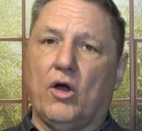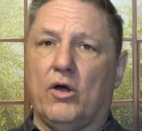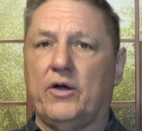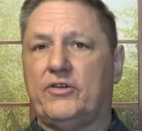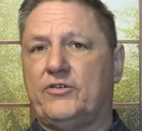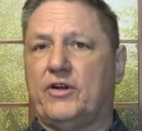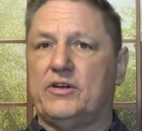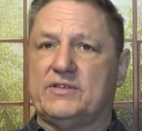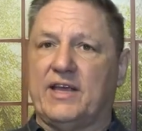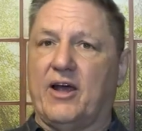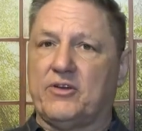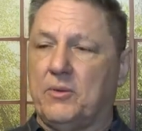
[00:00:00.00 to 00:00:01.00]
or it
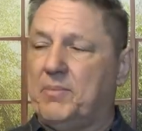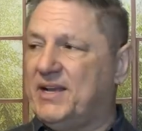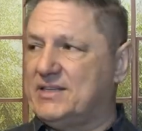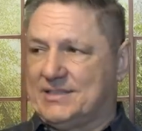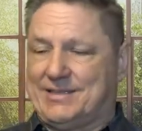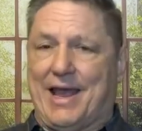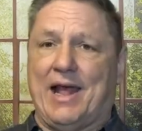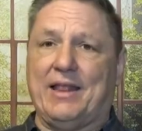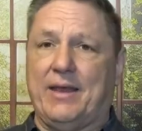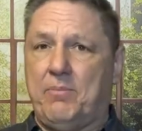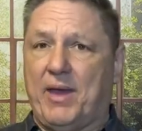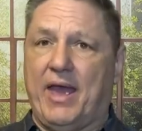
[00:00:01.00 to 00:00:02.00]
turns out to be
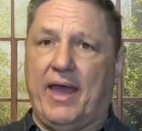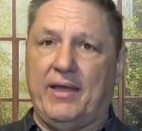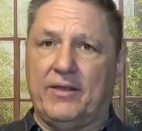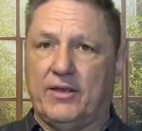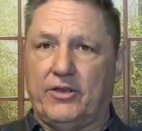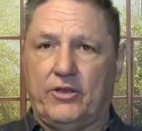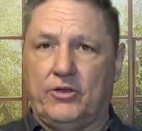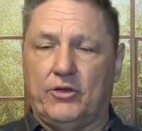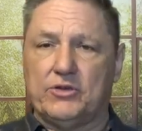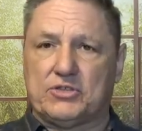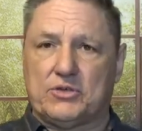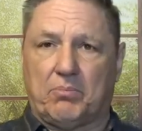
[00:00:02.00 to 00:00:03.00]
Sally Mae that
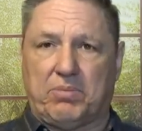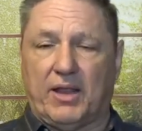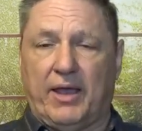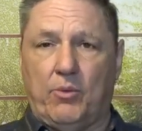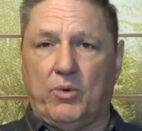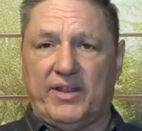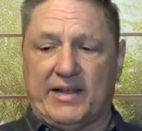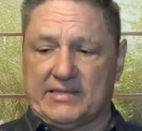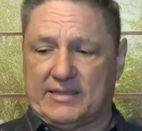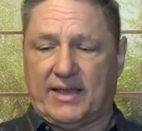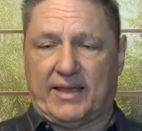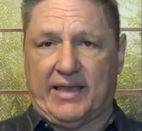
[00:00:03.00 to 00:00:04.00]
you used to play with
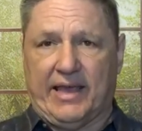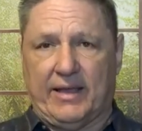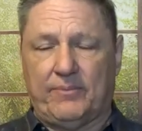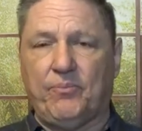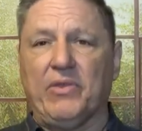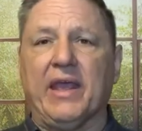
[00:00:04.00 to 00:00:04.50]
as a kid,